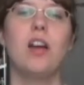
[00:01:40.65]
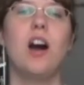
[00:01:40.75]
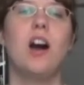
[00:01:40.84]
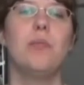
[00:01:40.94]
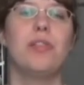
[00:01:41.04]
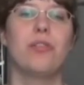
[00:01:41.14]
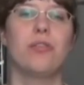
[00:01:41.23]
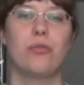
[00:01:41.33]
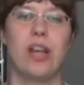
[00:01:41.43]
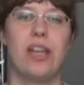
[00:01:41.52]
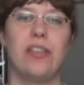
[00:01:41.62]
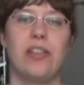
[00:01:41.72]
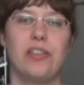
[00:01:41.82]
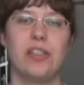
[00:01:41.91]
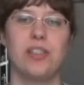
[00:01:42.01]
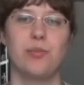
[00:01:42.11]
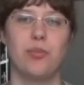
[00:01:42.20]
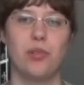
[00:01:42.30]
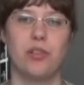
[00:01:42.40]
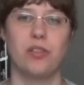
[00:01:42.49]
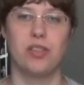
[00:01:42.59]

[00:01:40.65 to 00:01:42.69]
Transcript: common thread that this book